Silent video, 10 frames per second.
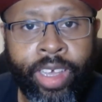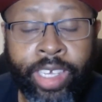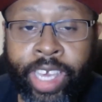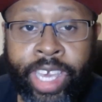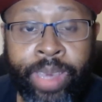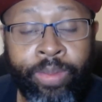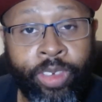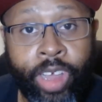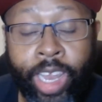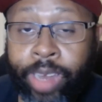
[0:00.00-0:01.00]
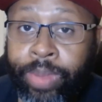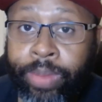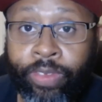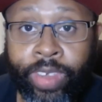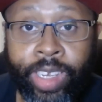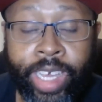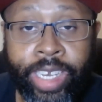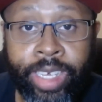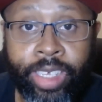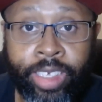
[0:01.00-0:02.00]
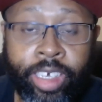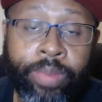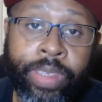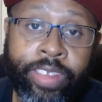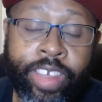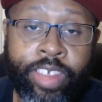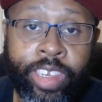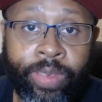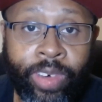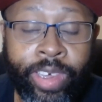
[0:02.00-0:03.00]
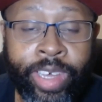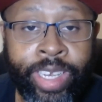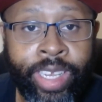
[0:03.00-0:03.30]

a game a lot of people feel like they could have potentially won.